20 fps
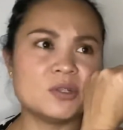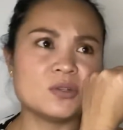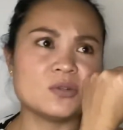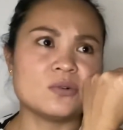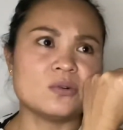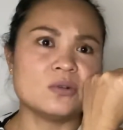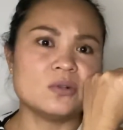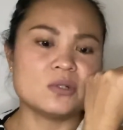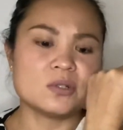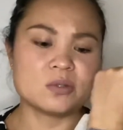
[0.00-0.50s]

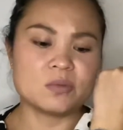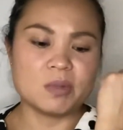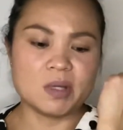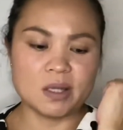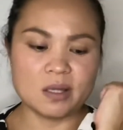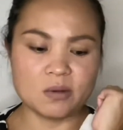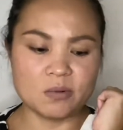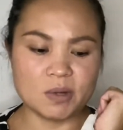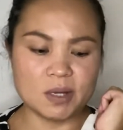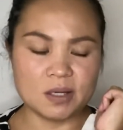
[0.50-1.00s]
colors, by
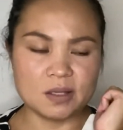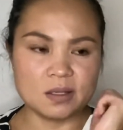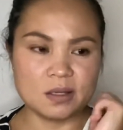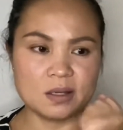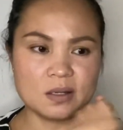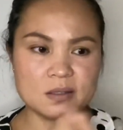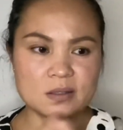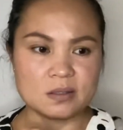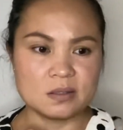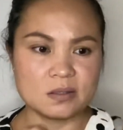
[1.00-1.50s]
the way. It
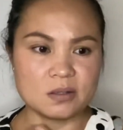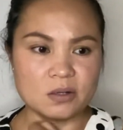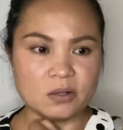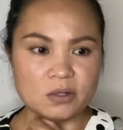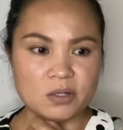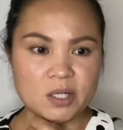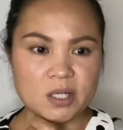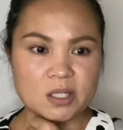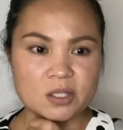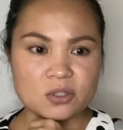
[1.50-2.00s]
has
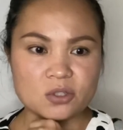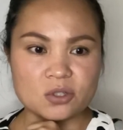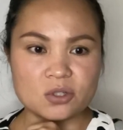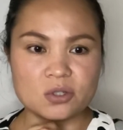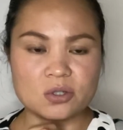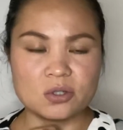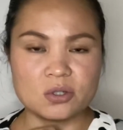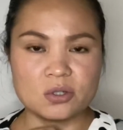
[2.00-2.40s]
orange,